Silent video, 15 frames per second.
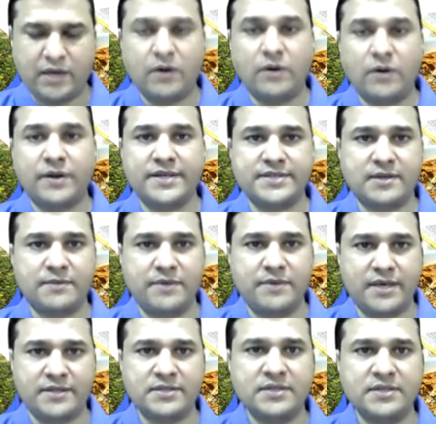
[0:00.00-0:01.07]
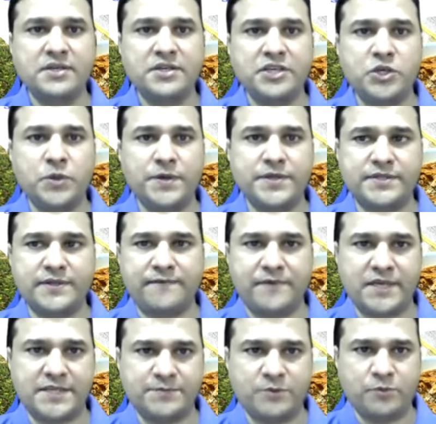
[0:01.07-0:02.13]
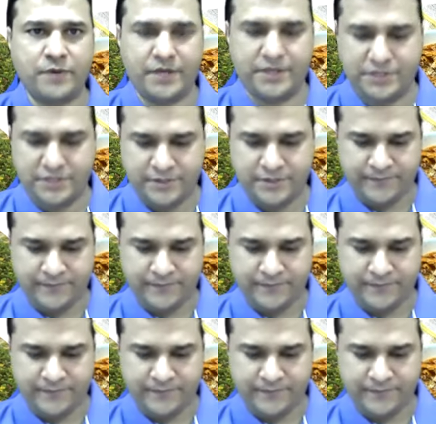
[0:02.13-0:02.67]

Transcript: on SRBS USA Facebook page.